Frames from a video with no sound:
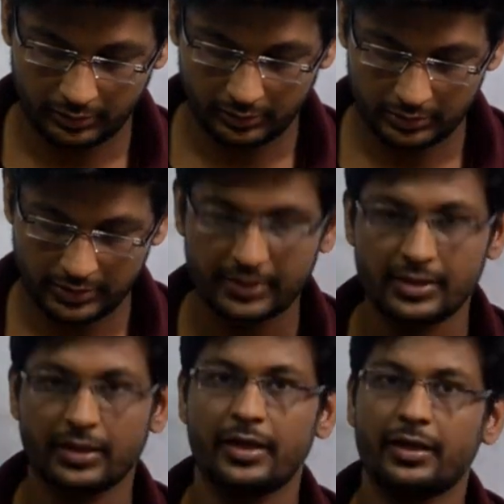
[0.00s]

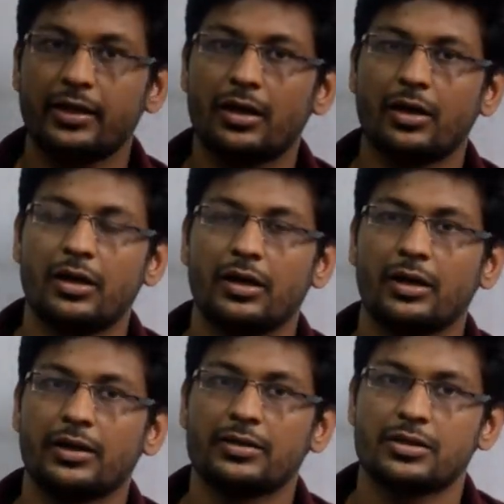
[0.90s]
Selection
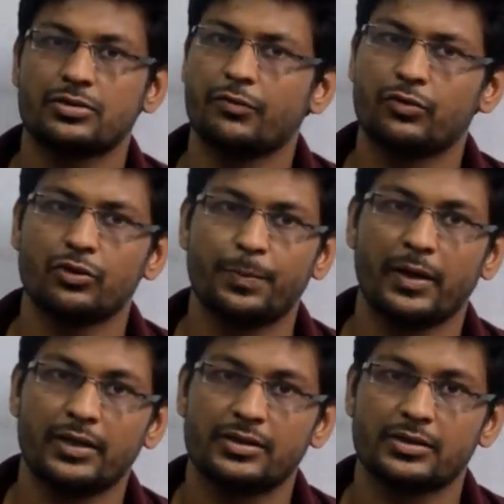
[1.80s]
criteria consists of two
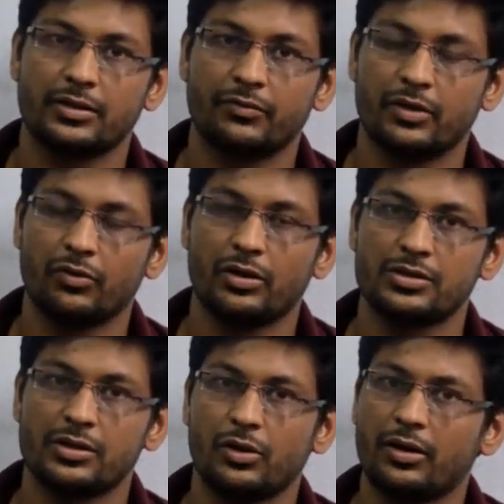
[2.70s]
parts. One
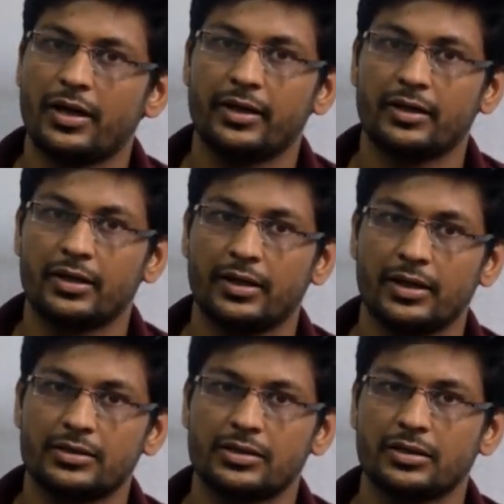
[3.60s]
was online written
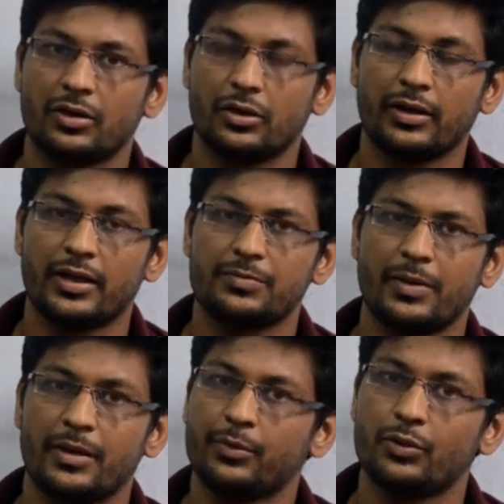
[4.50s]
test organized
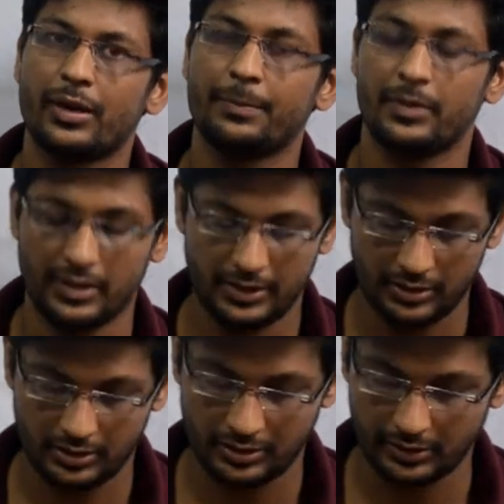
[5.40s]
by MUAPT,
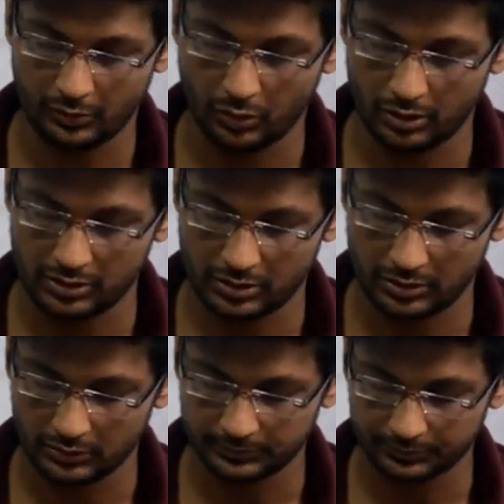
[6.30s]
and other was
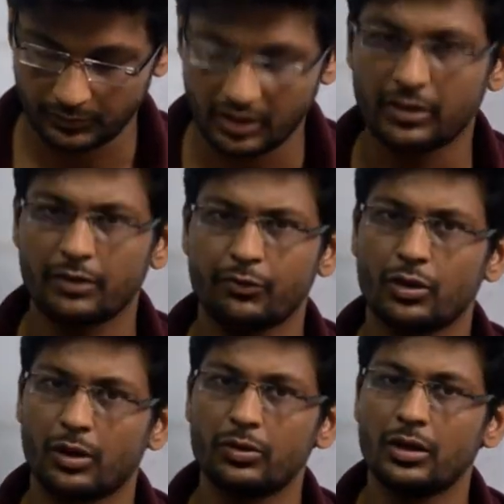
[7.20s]
interview
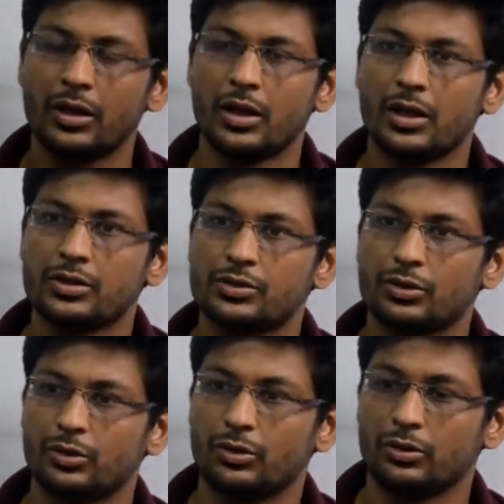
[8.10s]
round.
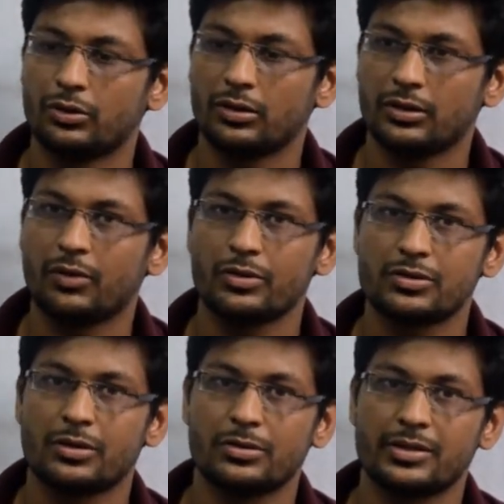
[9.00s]
So there was
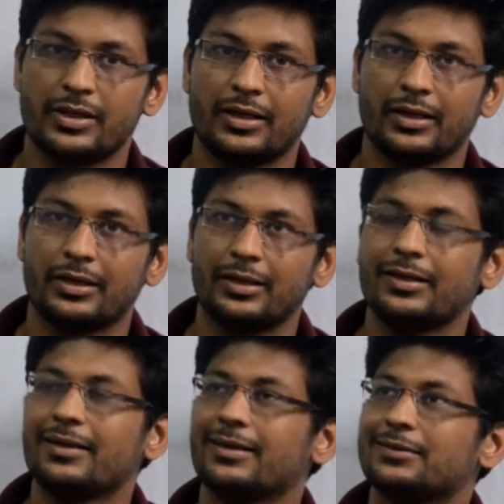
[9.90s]
not GD luckily.
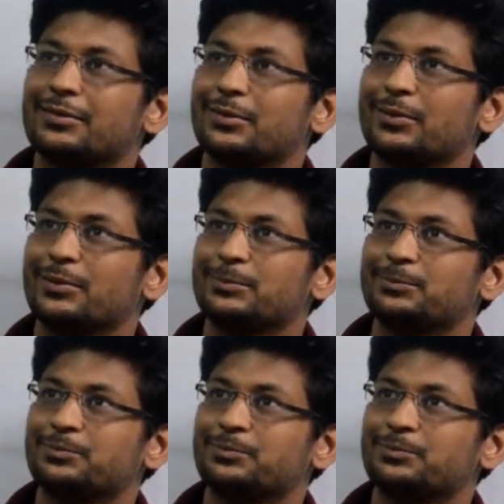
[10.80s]
So